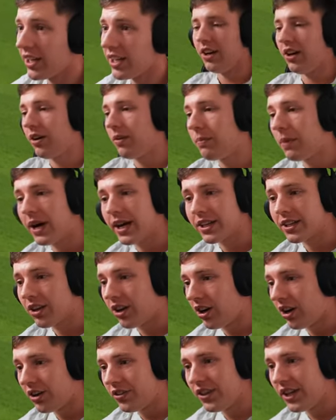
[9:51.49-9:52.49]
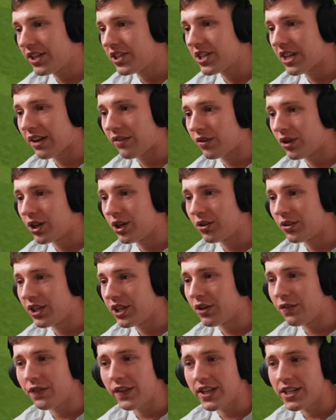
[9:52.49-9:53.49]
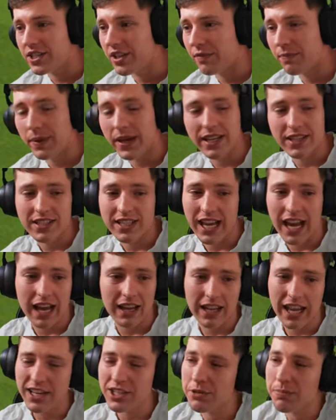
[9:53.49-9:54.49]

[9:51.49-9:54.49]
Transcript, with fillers: Oh my god, this is unreal. The defensive mids can't.